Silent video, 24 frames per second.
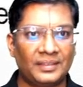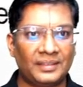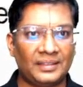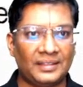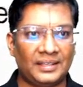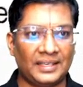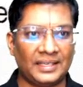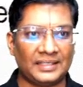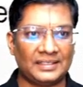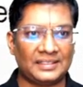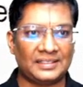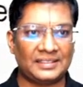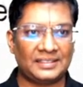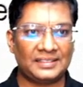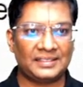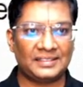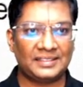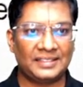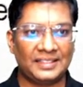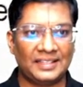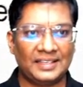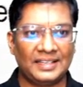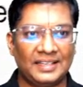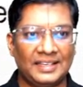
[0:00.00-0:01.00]
Yes,
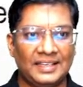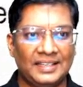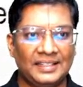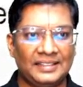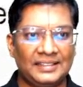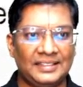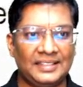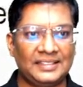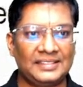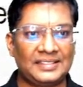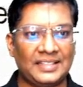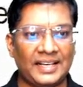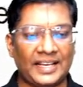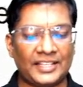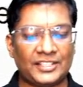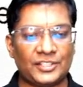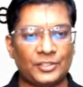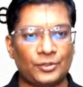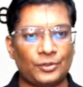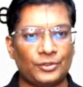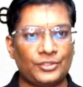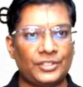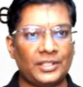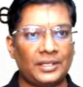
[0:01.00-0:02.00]
this is the
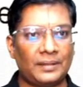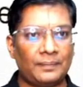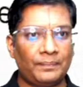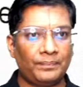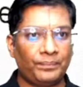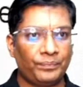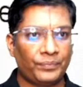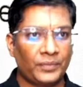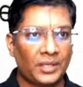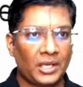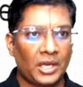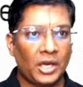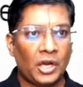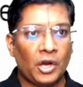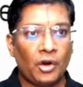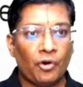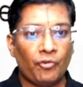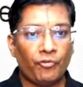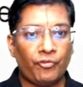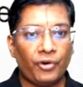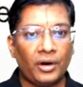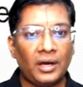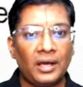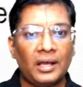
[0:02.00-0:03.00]
next question.
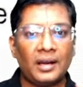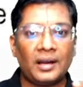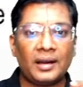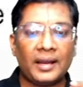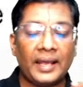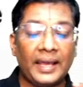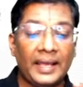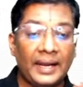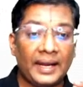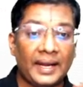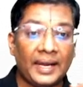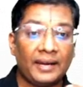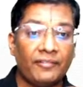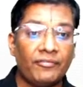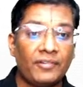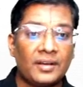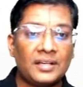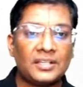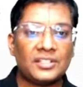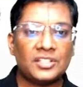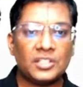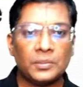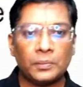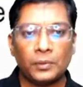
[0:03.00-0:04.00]
For a
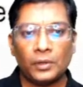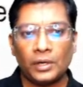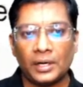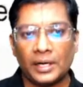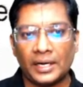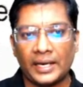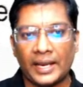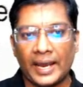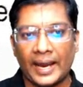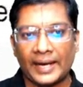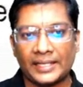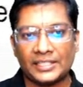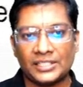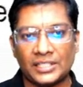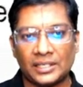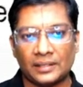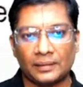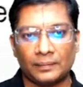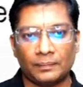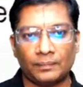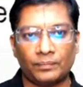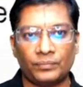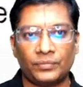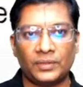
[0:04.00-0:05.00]
reversible
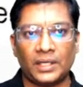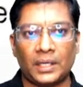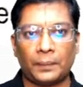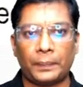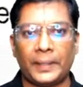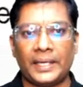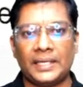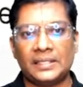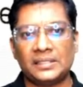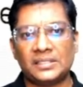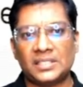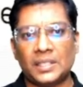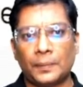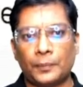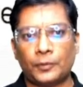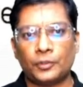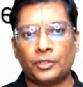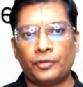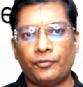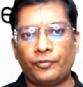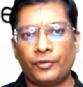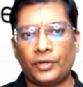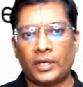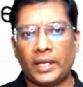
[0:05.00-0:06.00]
reaction, that means
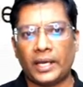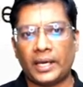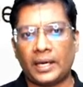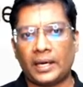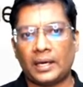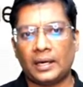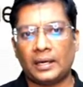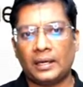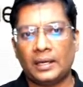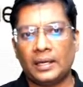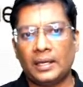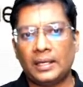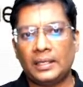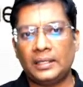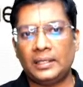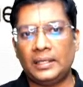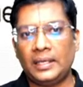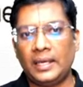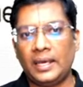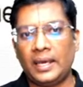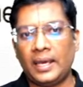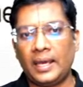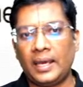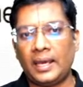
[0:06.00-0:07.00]
suppose if you take
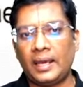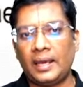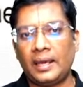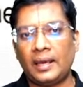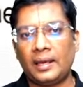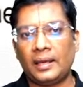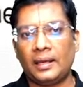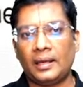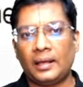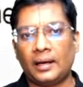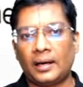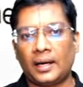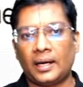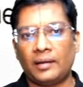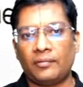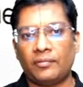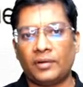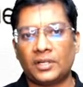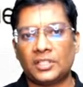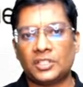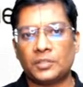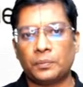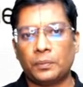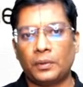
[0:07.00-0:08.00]
A,
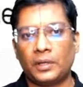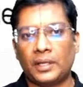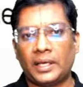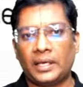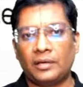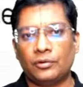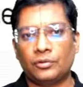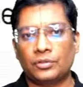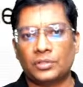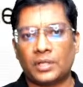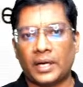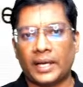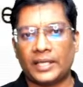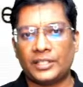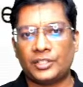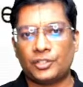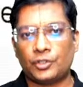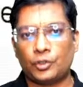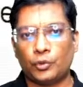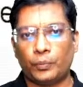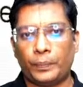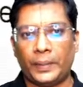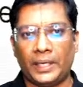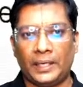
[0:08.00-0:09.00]
reversible gives rise
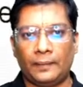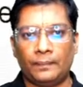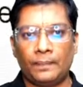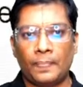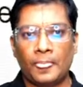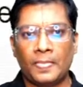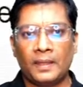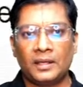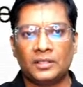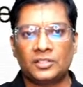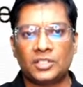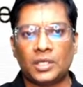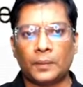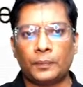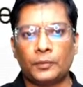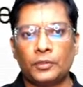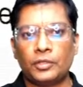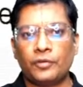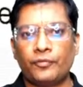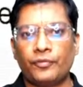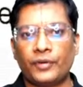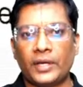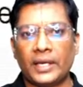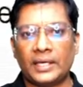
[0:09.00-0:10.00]
to B.
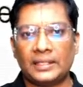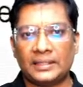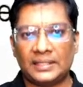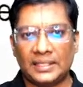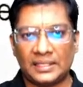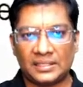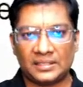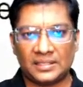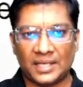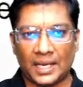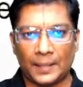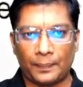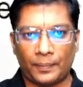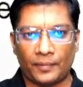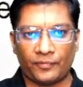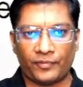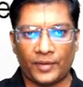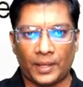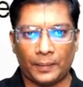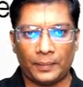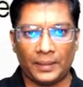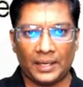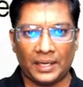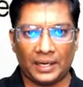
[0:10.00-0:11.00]
Suppose if you take this type of
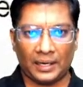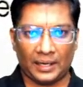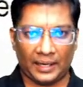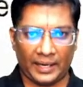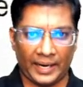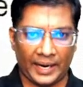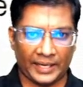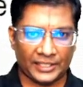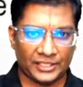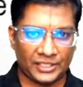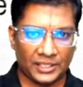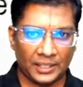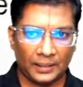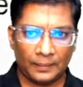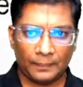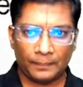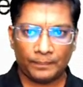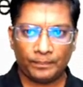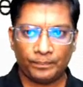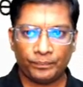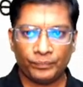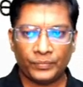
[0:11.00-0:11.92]
chemical reaction,